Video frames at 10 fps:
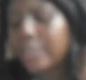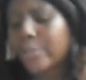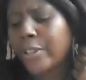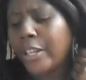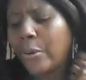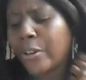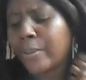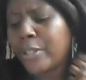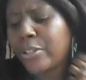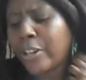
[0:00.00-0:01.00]
Tree
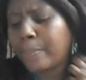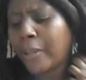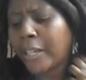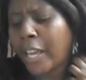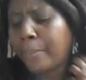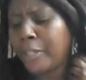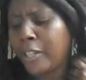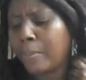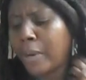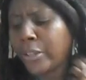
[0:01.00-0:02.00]
ornaments shaped like
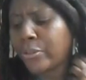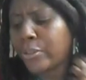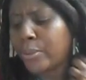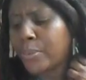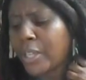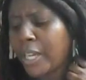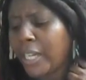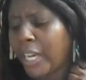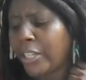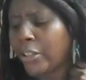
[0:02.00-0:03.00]
amanita mushrooms
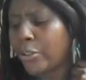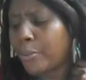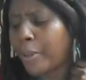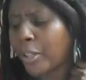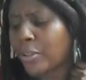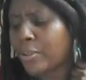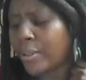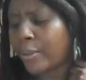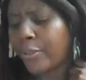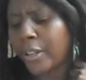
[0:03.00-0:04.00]
and other depictions
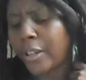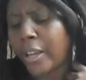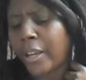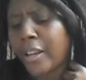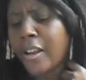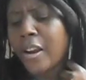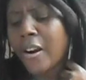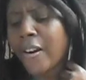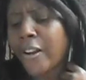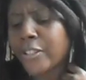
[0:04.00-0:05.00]
of the fungi
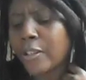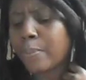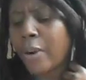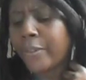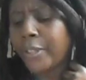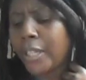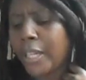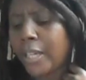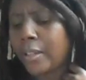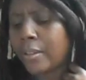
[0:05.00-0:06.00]
are also
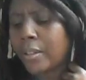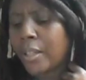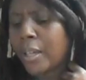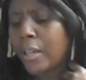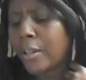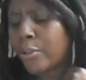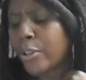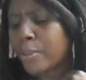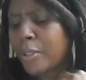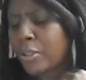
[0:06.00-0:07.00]
prevalent in
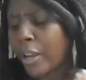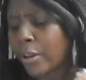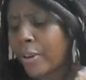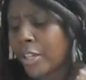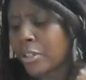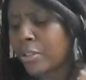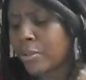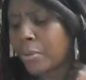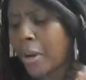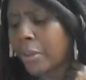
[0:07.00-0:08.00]
Christmas
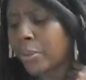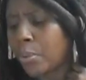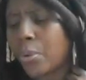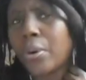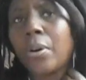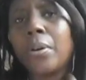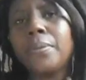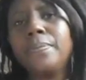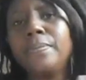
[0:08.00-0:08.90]
decorations throughout the world,